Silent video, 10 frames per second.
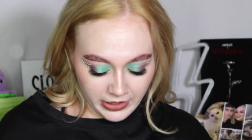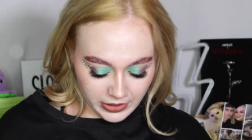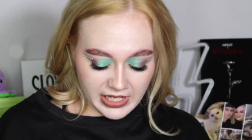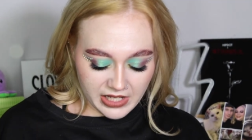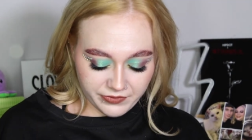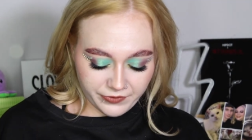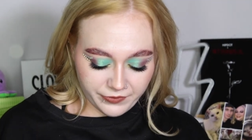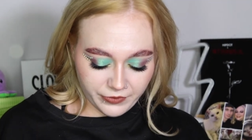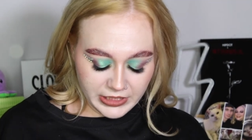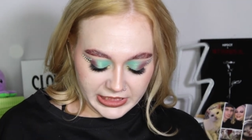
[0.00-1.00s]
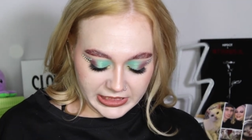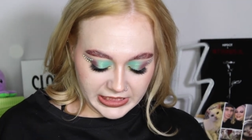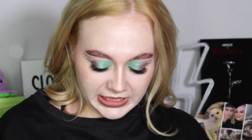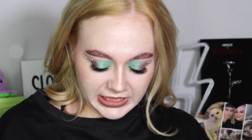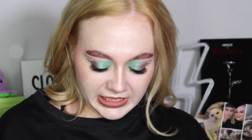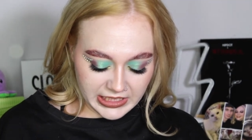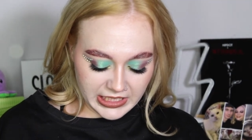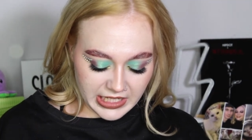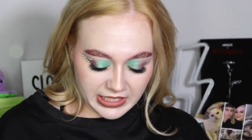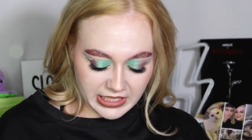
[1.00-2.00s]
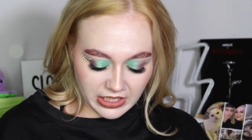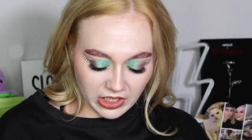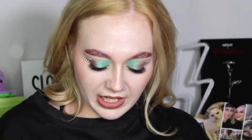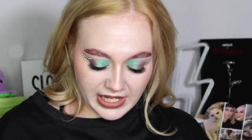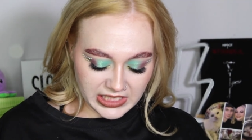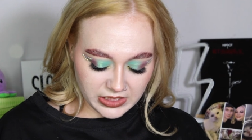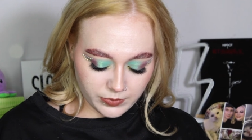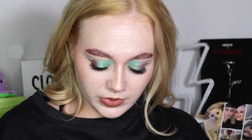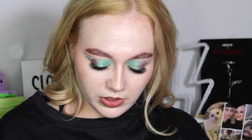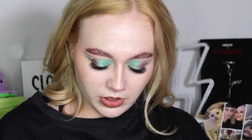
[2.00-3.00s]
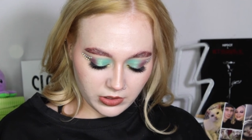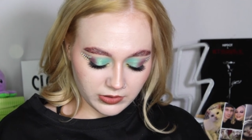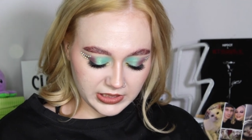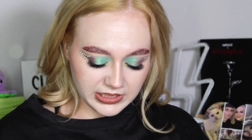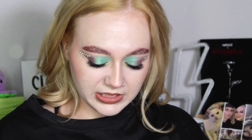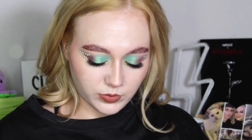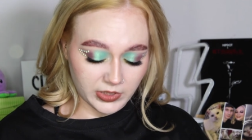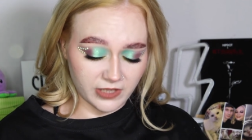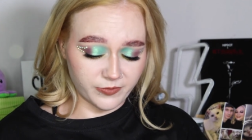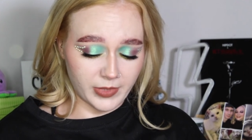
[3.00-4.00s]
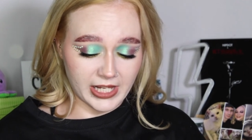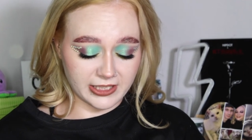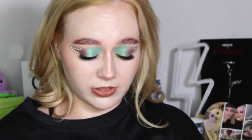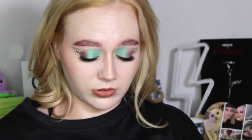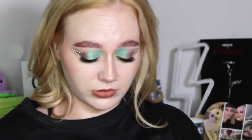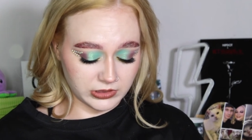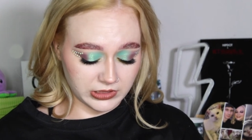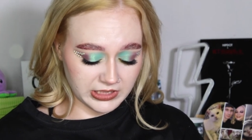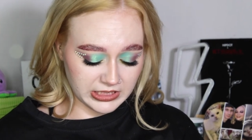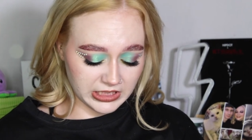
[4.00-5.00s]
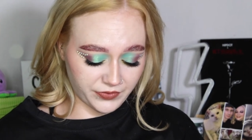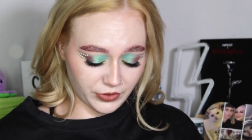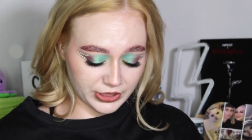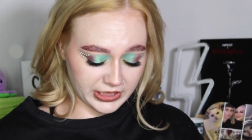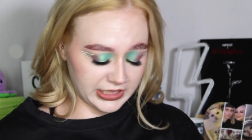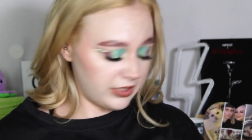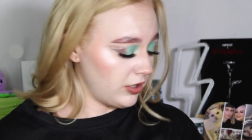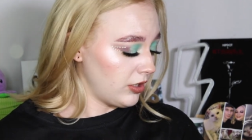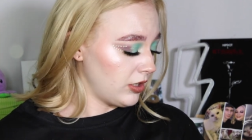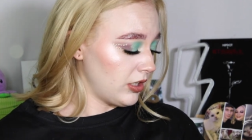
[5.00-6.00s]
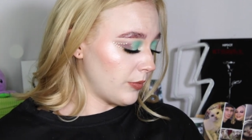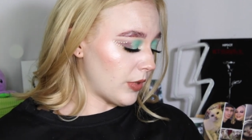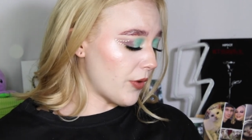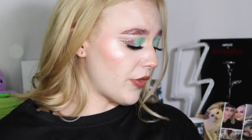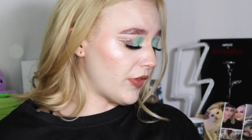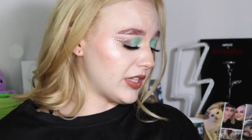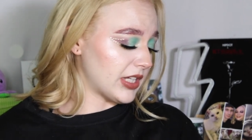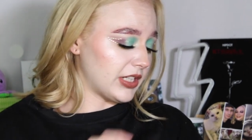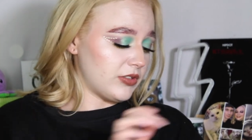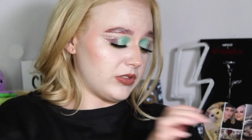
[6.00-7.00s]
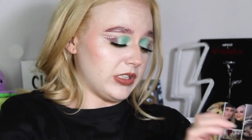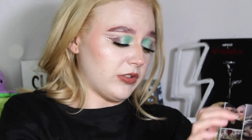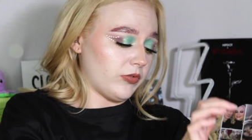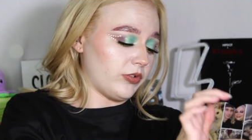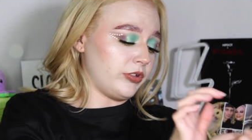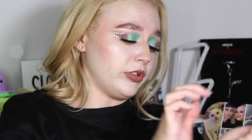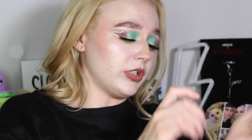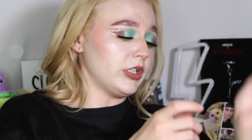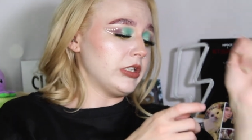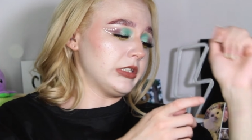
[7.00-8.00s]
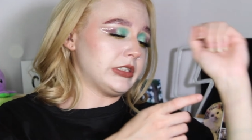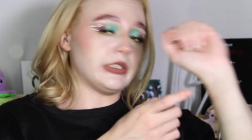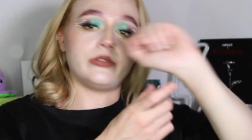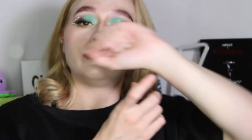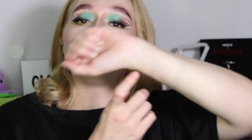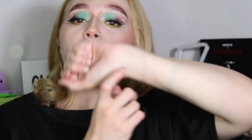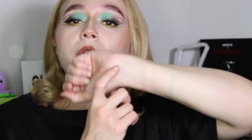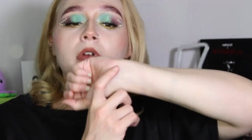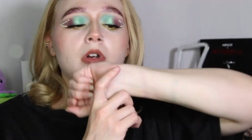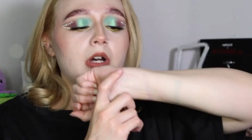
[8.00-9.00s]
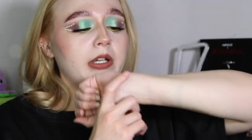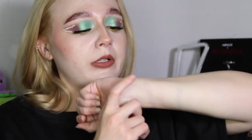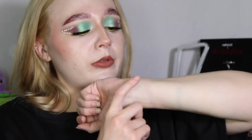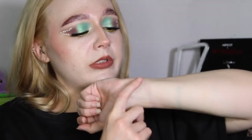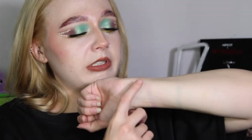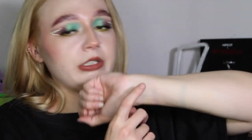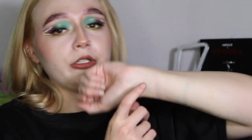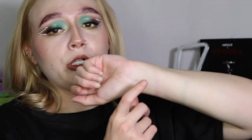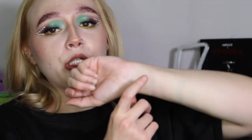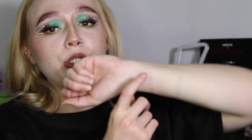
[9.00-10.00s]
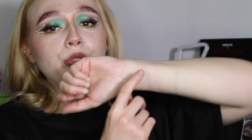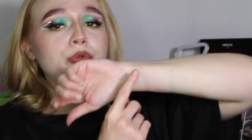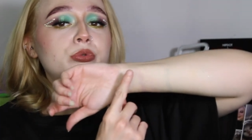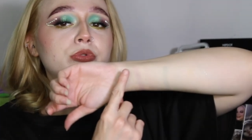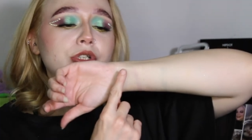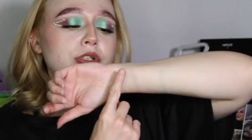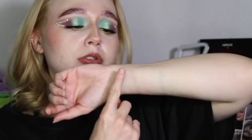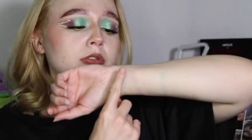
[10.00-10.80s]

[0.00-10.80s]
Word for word: We have Frisky, and then last but not least, we have Math Hole. So this is Frisky. Both of these I used in the look, so I know that they're cute.